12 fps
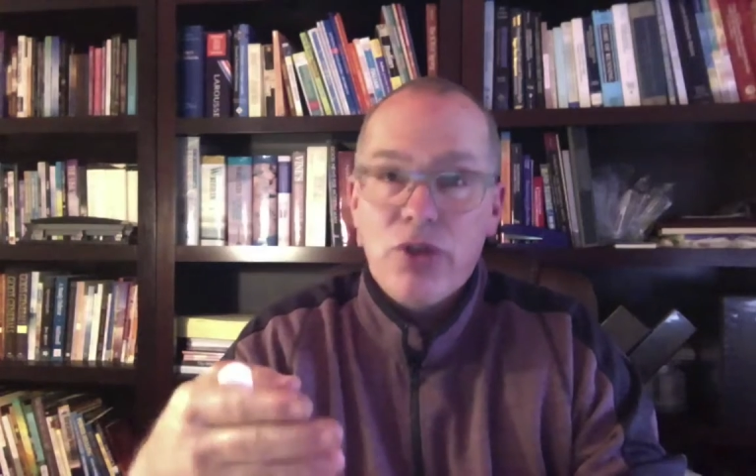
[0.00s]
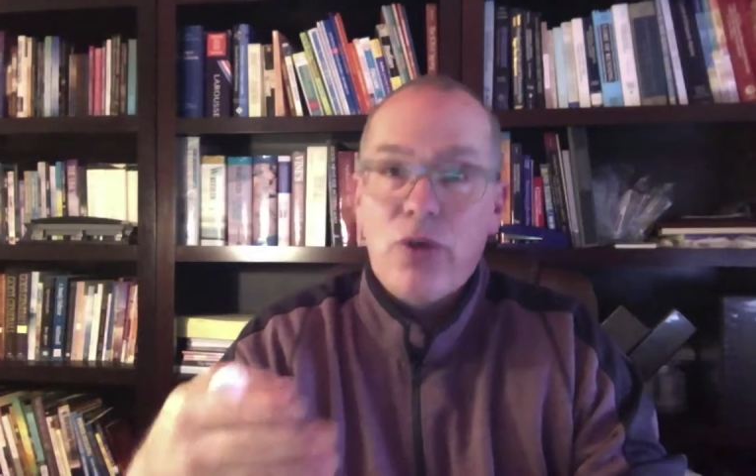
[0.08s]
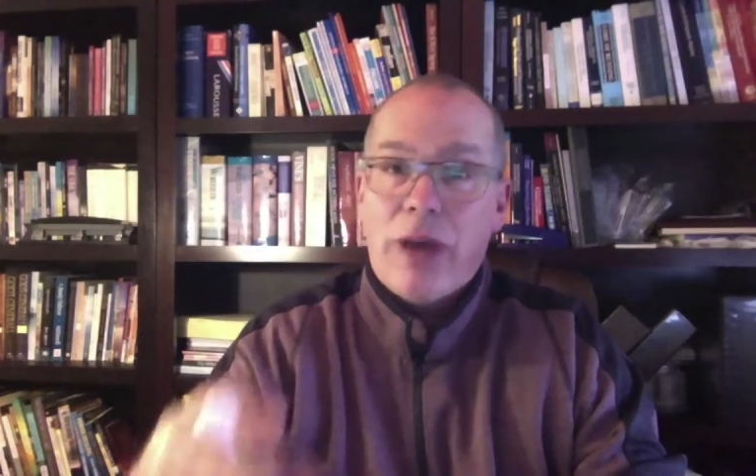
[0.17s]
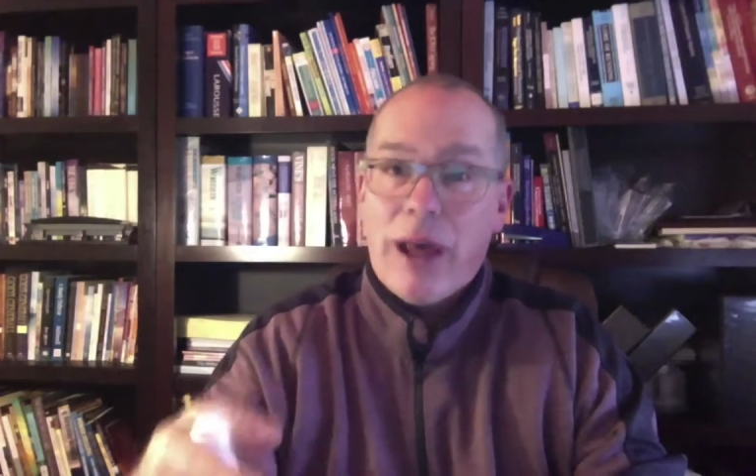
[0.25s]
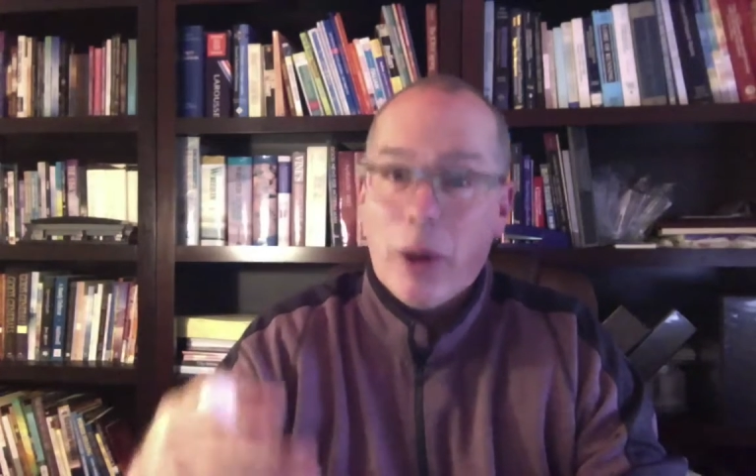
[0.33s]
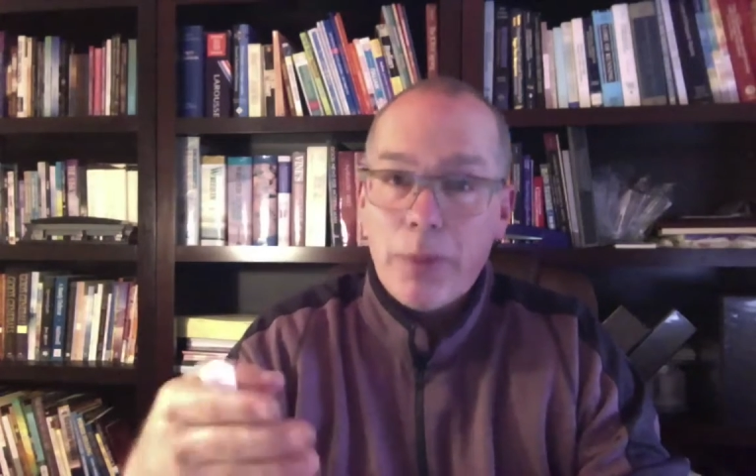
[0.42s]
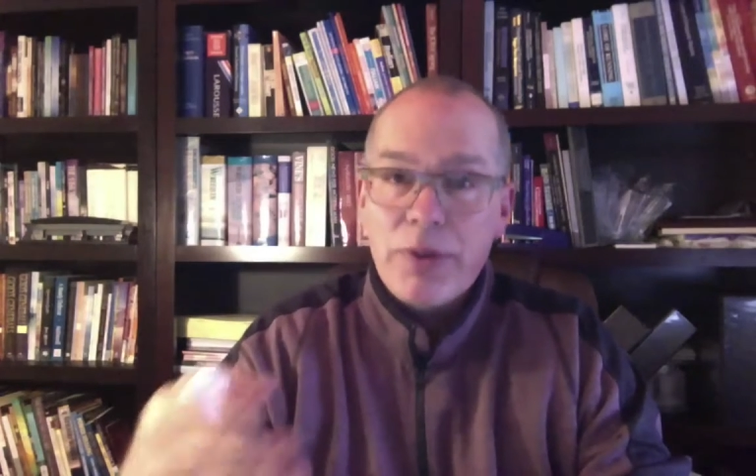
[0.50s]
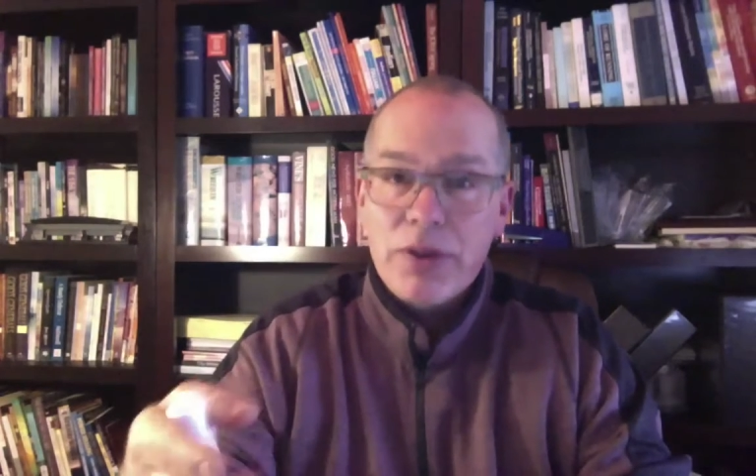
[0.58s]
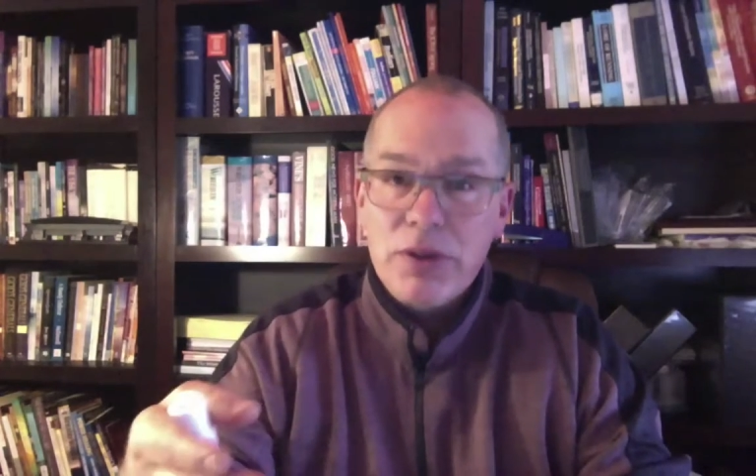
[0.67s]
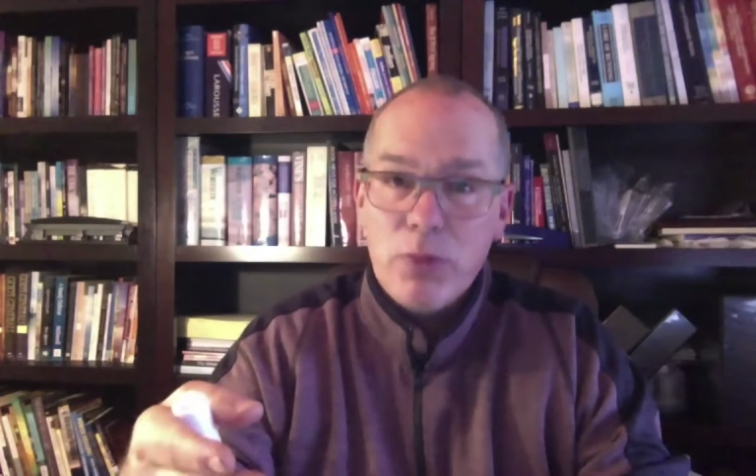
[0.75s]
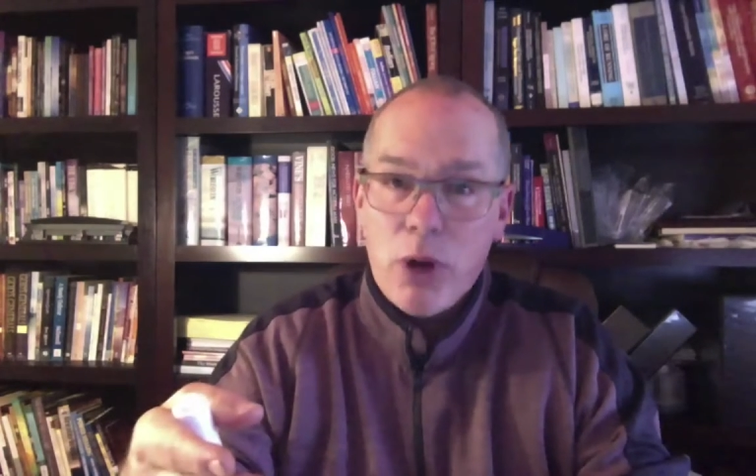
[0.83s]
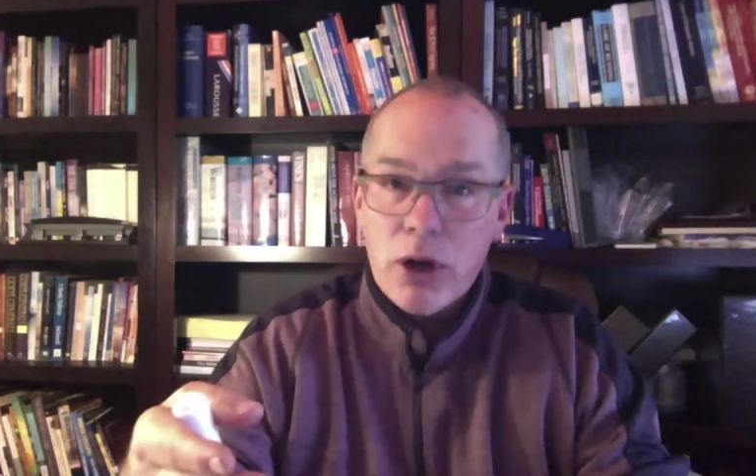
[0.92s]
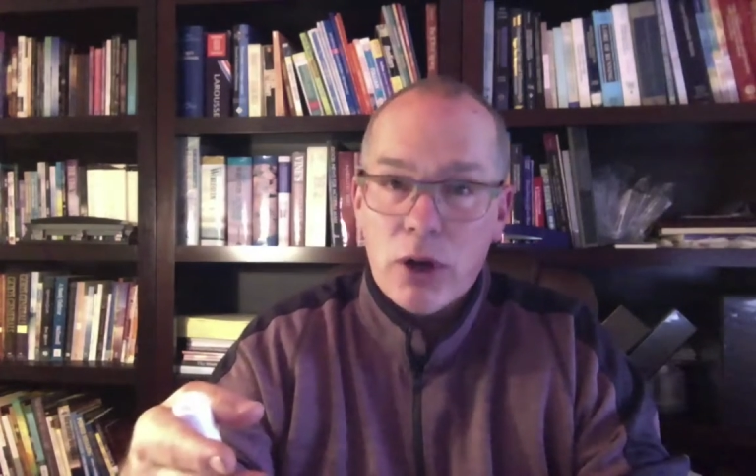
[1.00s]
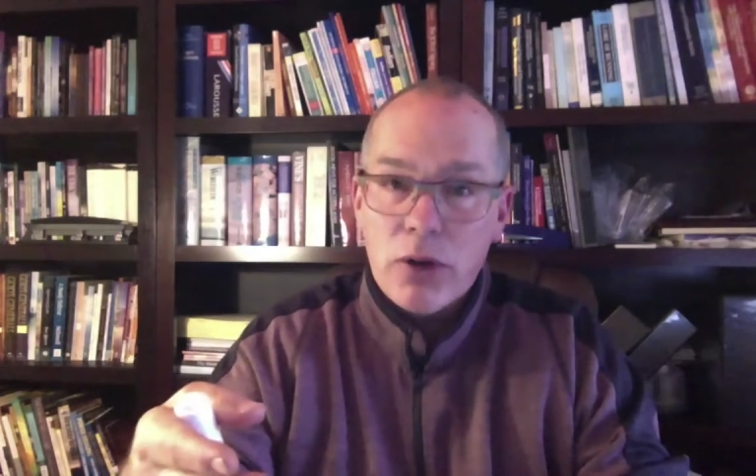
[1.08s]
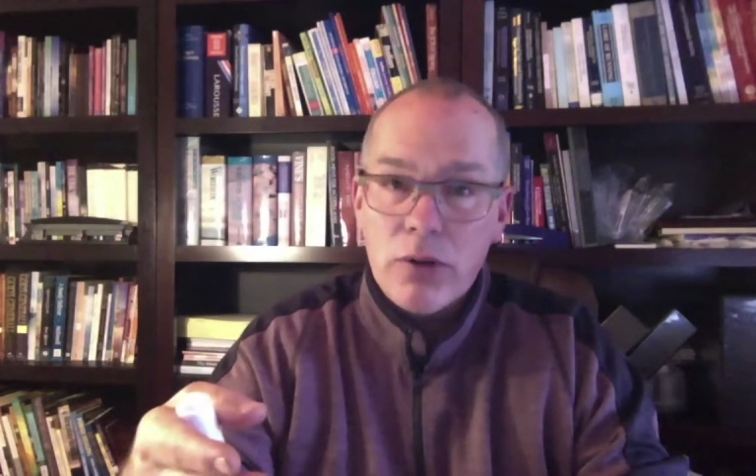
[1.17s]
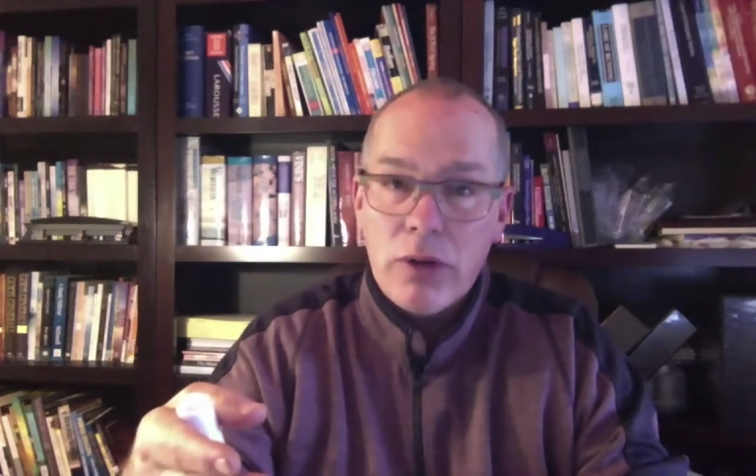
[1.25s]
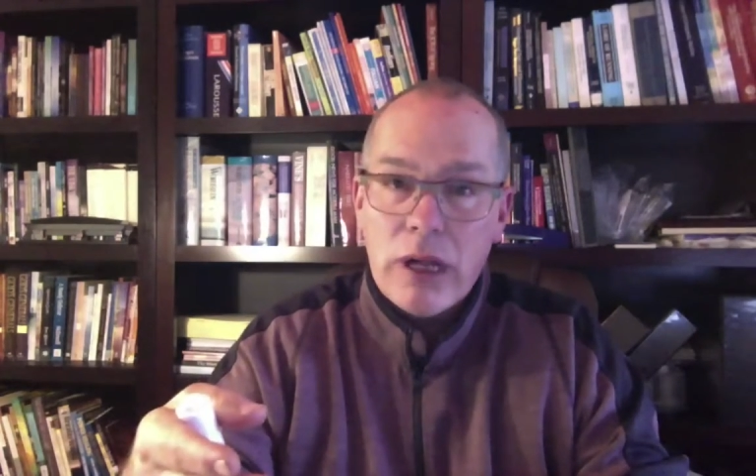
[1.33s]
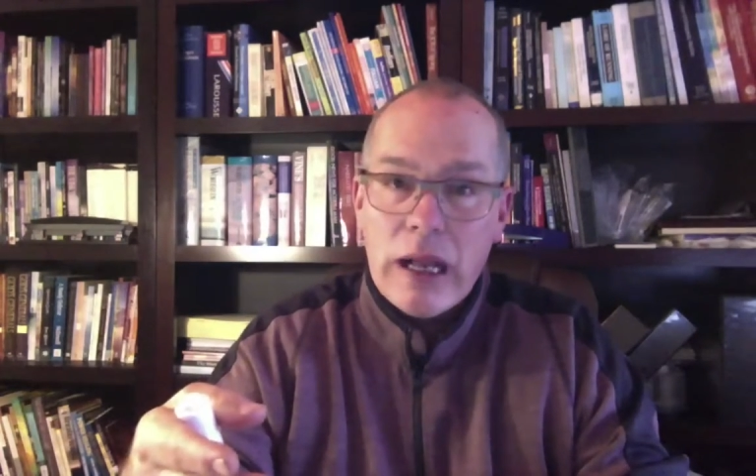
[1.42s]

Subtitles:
to help the swallow